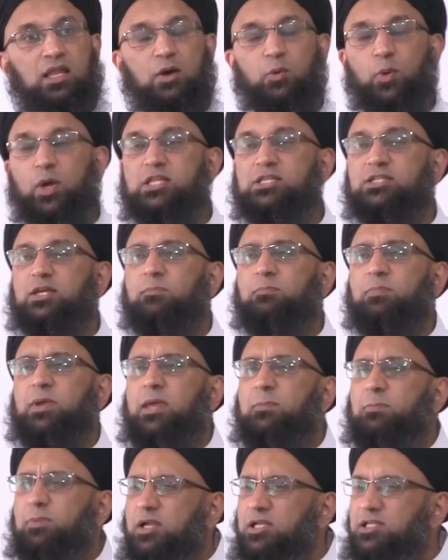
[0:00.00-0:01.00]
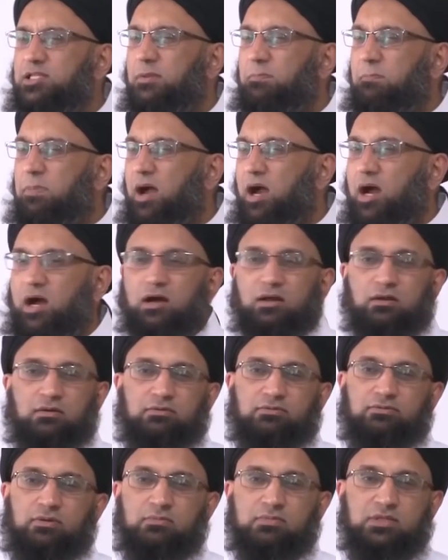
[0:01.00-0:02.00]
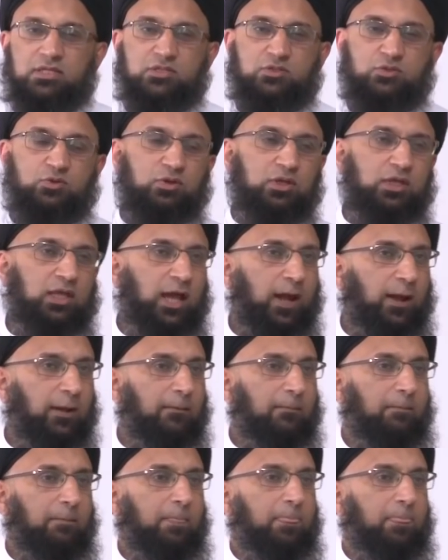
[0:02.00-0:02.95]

that when some people depart from this dunya,